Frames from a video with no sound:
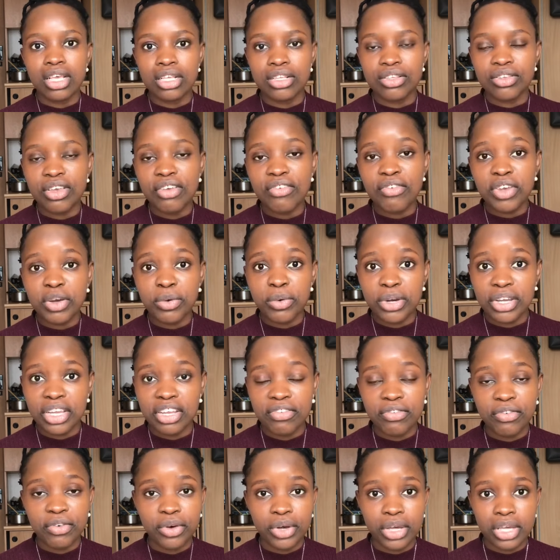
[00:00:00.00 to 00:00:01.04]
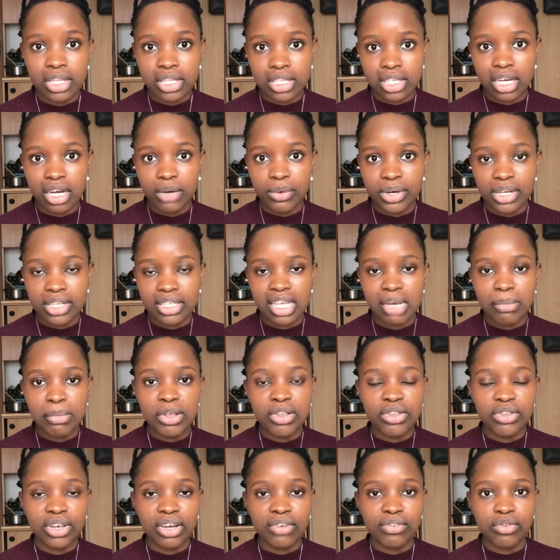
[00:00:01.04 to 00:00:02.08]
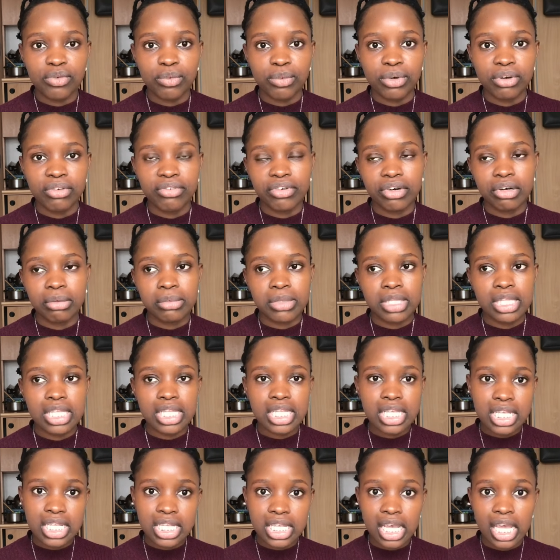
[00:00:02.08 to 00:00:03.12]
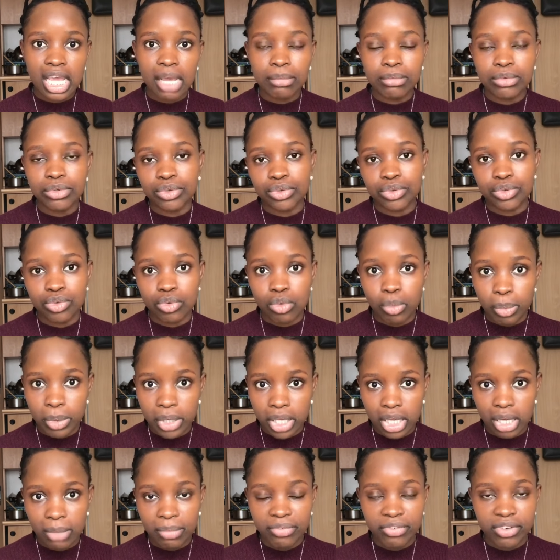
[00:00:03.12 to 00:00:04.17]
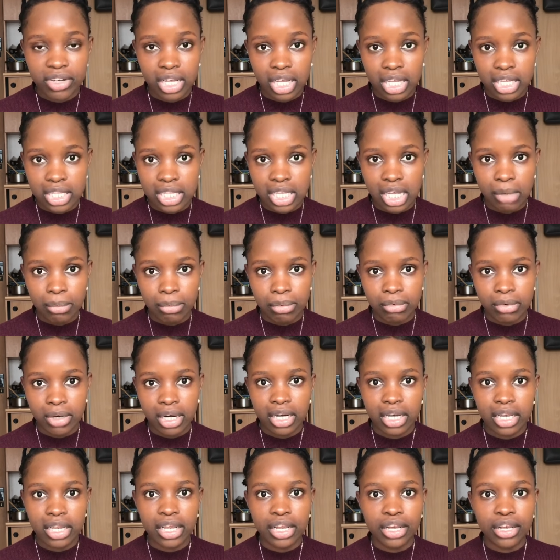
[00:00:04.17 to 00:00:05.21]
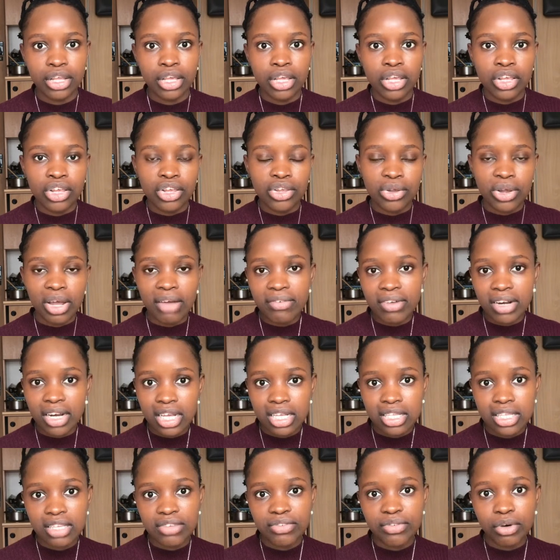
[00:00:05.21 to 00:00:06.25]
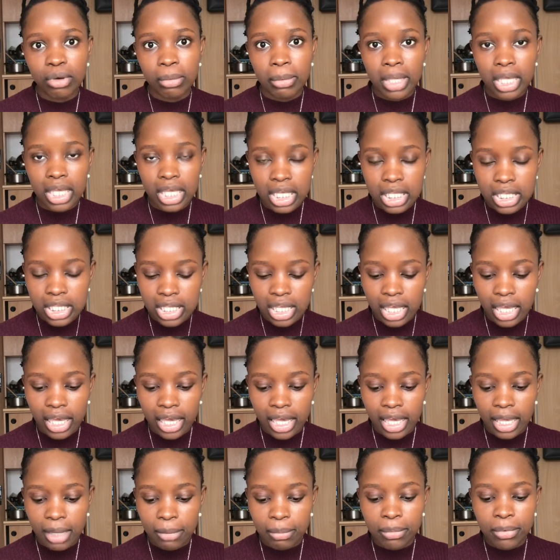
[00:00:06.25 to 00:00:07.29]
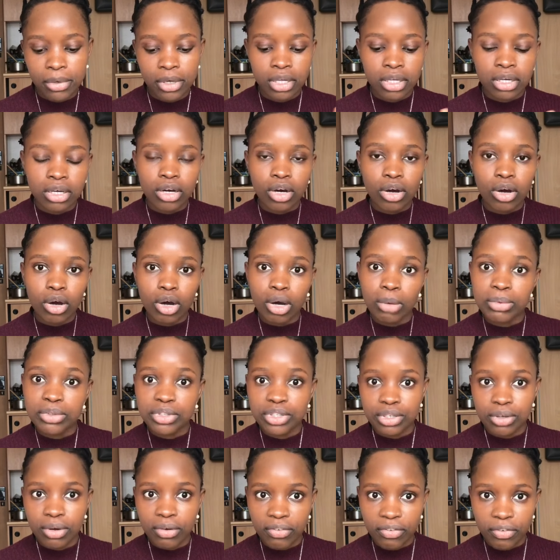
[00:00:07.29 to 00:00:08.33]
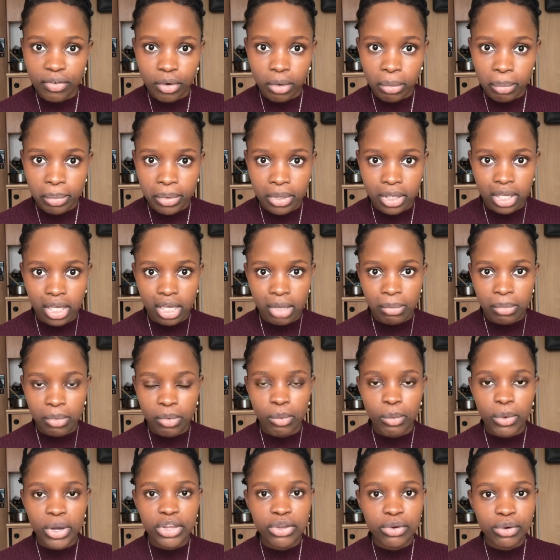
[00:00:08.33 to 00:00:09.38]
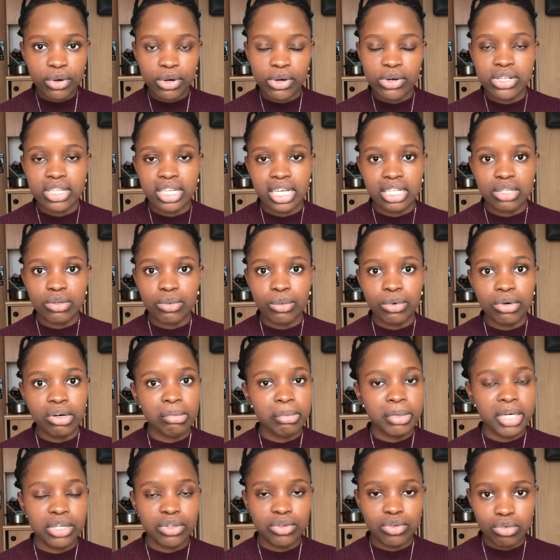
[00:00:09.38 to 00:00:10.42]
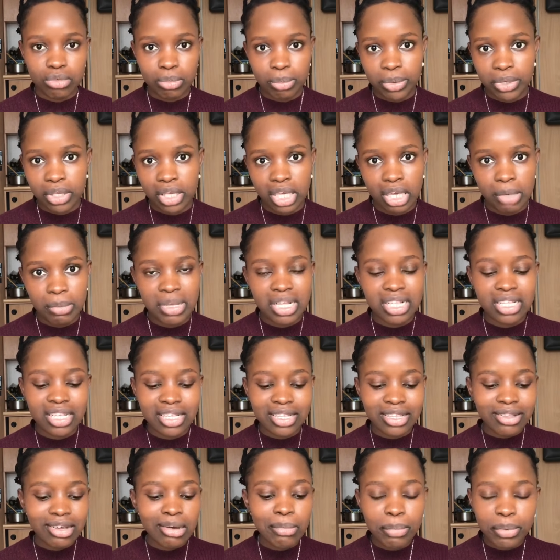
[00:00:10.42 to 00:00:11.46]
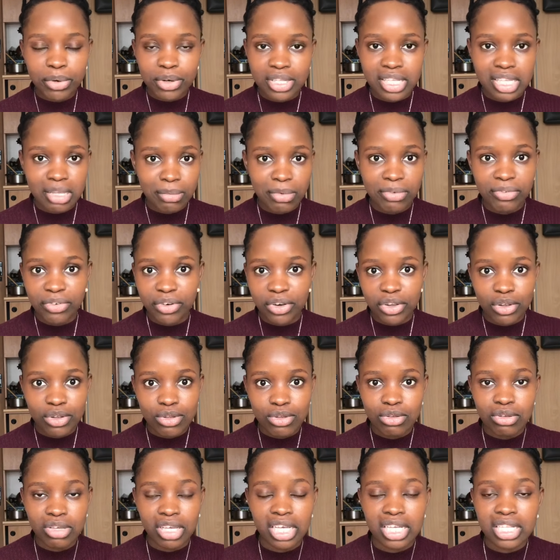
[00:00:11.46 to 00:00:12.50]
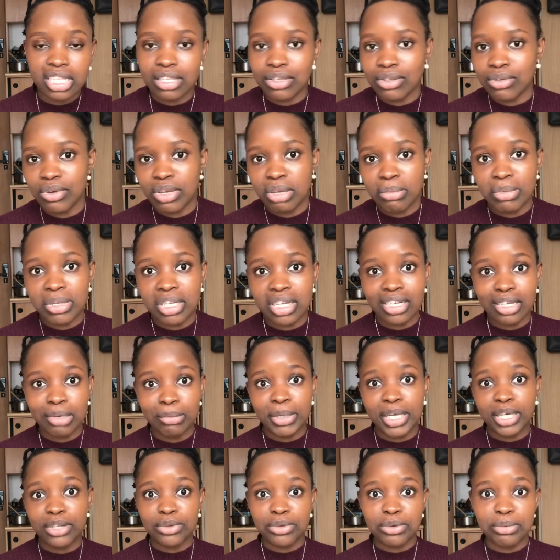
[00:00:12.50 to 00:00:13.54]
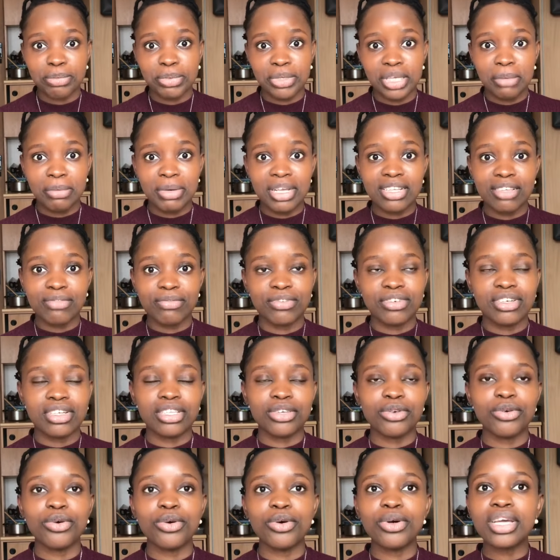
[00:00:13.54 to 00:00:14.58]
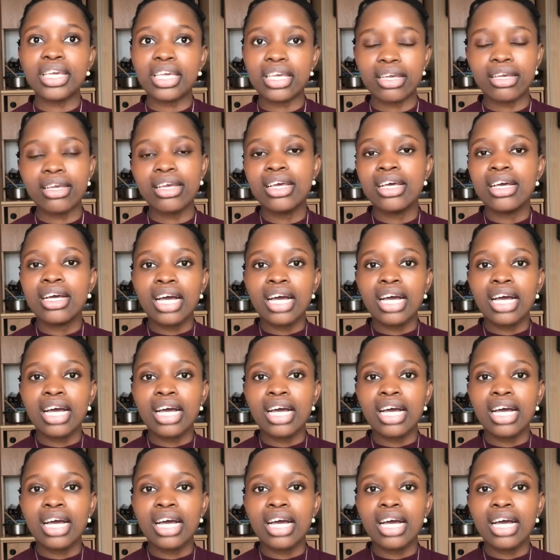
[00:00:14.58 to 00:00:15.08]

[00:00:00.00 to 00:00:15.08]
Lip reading: So if you're working for 8 hours, that means you have to work from 6 a.m. to 2 p.m., for example, and then you have classes from 8 a.m. up till 4 p.m. When you close at work by 2 p.m., it is not possible for you to get to school immediately by 2 p.m. Let's even say, oh, okay,